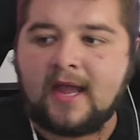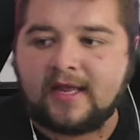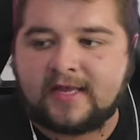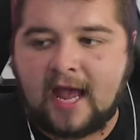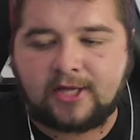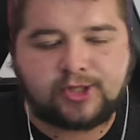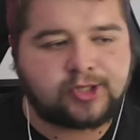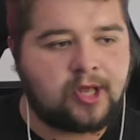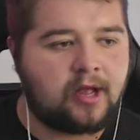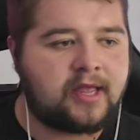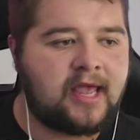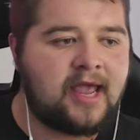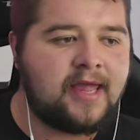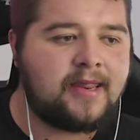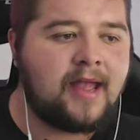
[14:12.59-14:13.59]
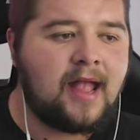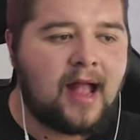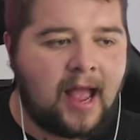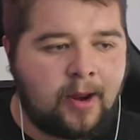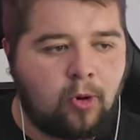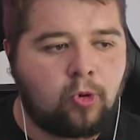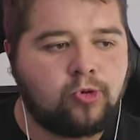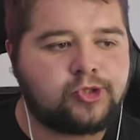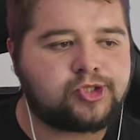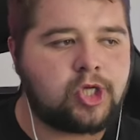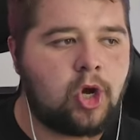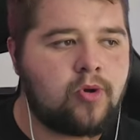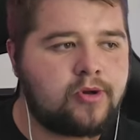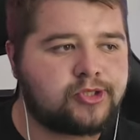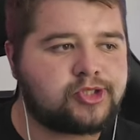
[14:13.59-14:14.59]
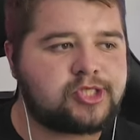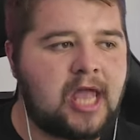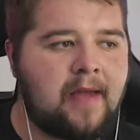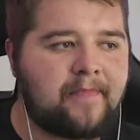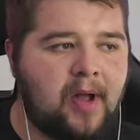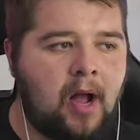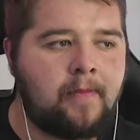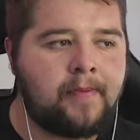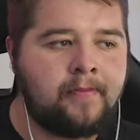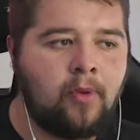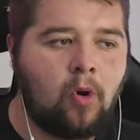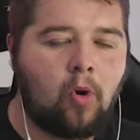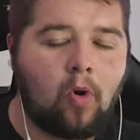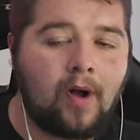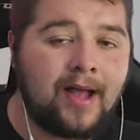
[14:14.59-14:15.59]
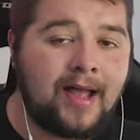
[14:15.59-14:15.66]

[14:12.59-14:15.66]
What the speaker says: get stuck in, and also step up more.